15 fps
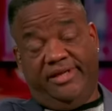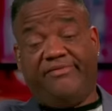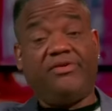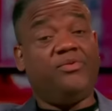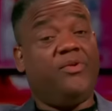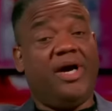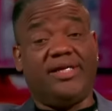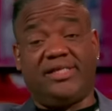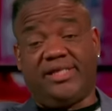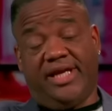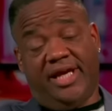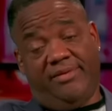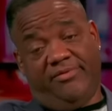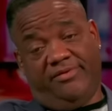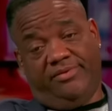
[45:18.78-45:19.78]
If you watch
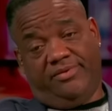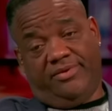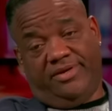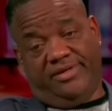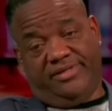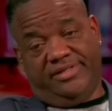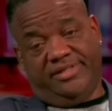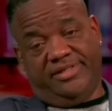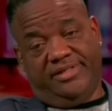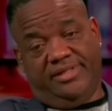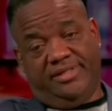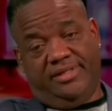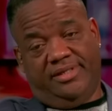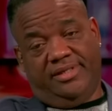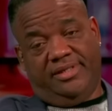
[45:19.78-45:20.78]
Game of Thrones,
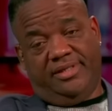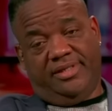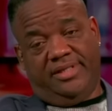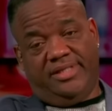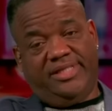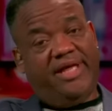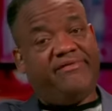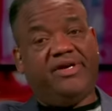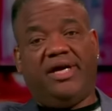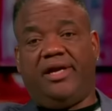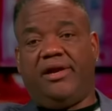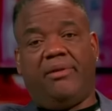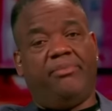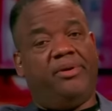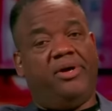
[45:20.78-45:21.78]
they've
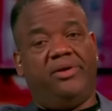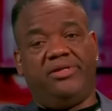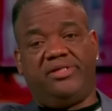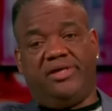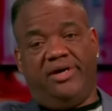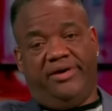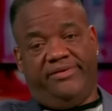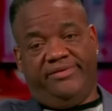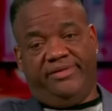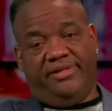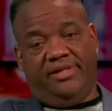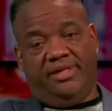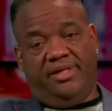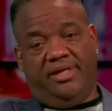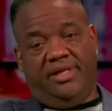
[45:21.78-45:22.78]
cut our balls off.
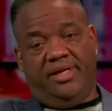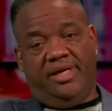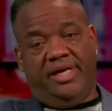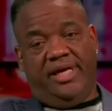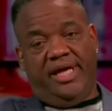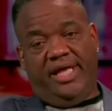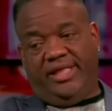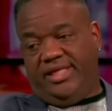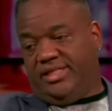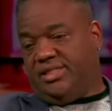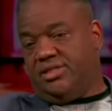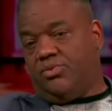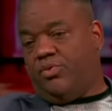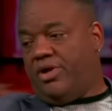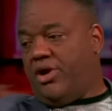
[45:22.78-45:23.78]
And this
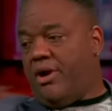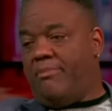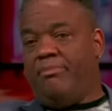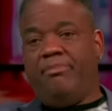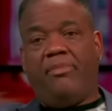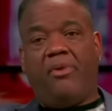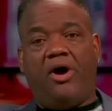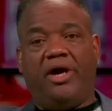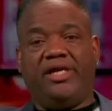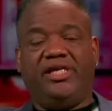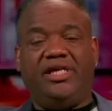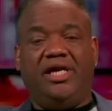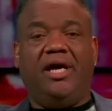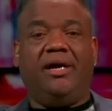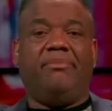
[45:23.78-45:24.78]
is what our
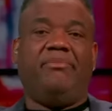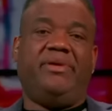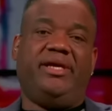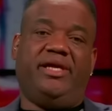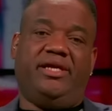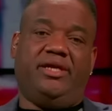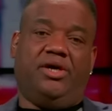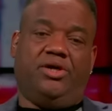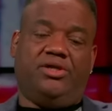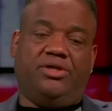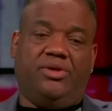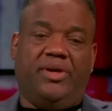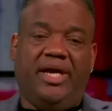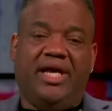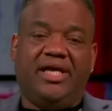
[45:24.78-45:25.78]
young men are
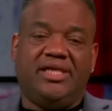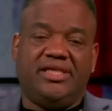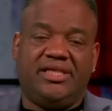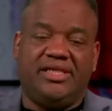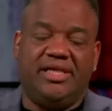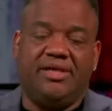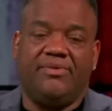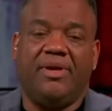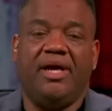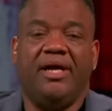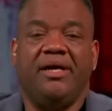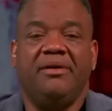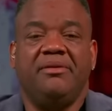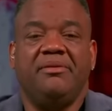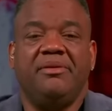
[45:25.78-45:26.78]
doing. Sitting,
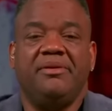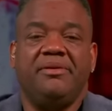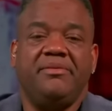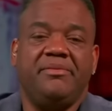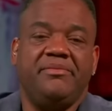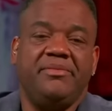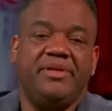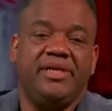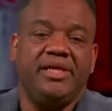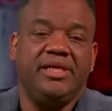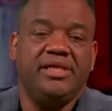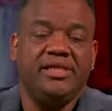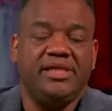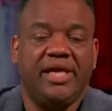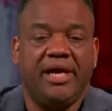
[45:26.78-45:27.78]

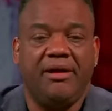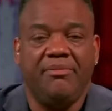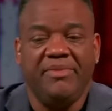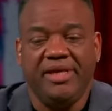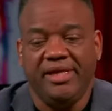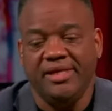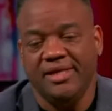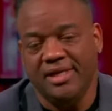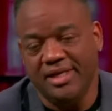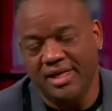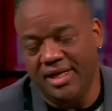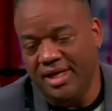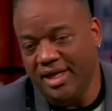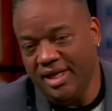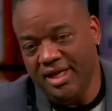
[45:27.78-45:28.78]
tell me
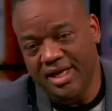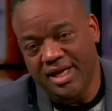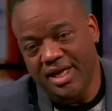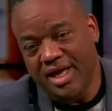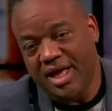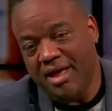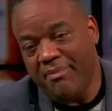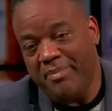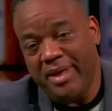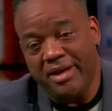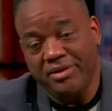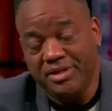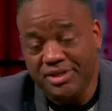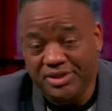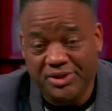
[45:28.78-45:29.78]

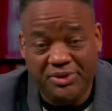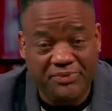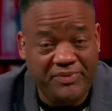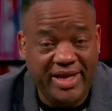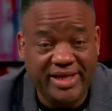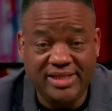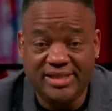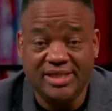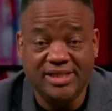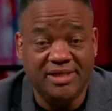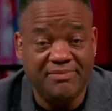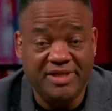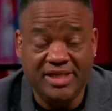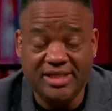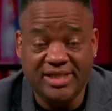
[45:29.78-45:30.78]
about your
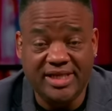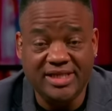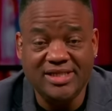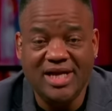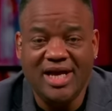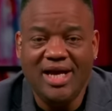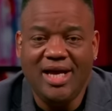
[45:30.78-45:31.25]
racism and the things.